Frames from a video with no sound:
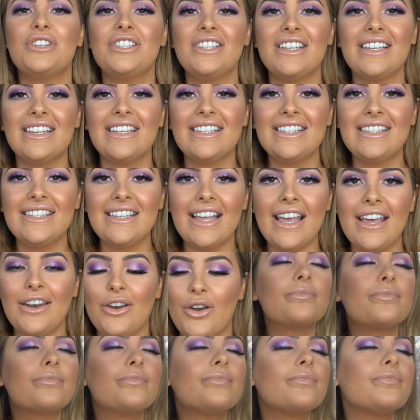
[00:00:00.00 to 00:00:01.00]
just going to
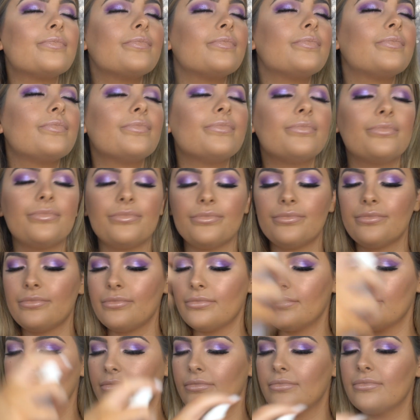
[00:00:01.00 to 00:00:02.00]
set over that makeup
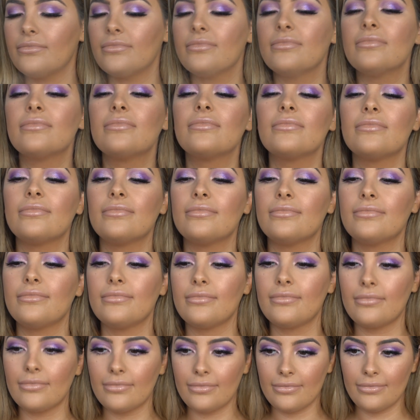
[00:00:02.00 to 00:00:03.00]
and make sure it
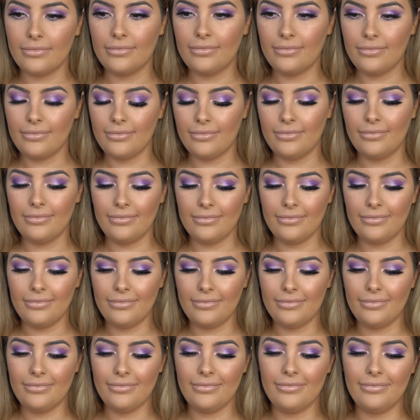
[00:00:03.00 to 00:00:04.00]
stays in
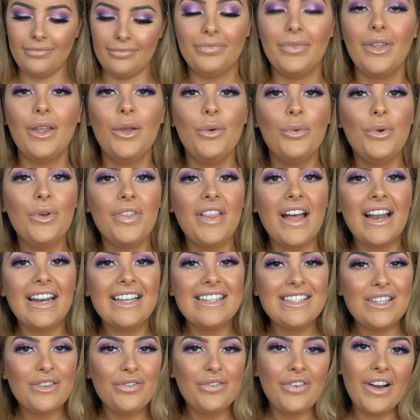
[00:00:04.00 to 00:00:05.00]
place. Well, that
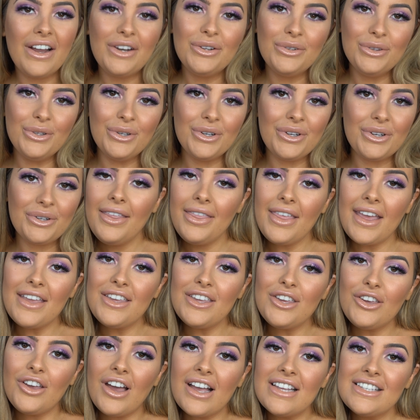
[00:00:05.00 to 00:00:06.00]
is the final look.
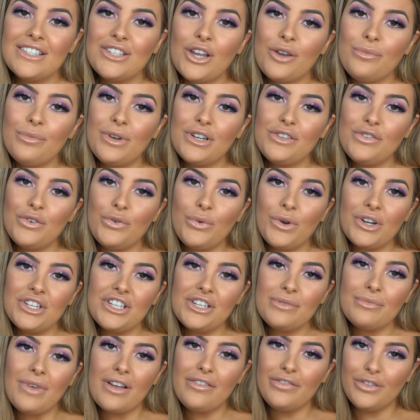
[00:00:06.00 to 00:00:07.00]
Thank you guys so much for
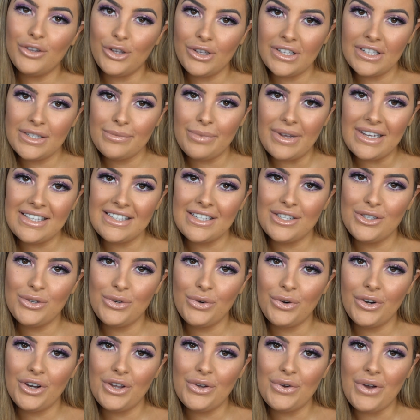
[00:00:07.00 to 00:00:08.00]
watching my flawless base
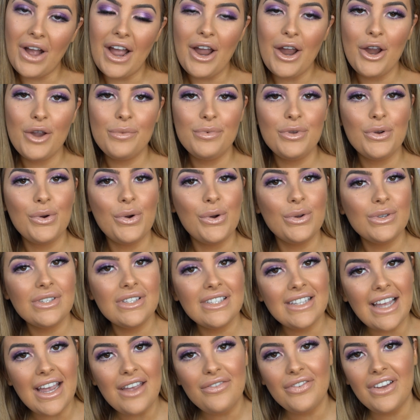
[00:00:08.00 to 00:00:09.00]
tutorial. I hope you're all
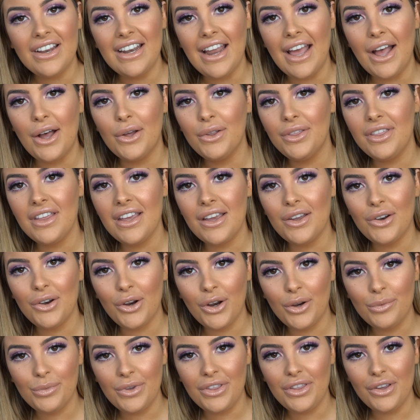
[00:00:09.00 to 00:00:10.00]
safe and healthy at
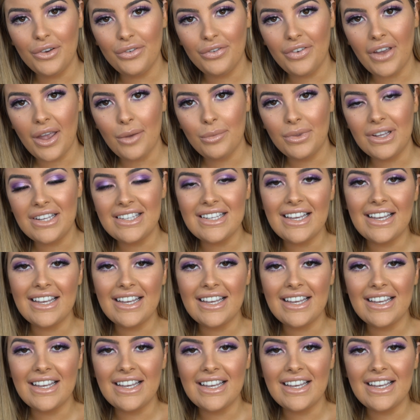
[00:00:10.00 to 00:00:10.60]
home with your families,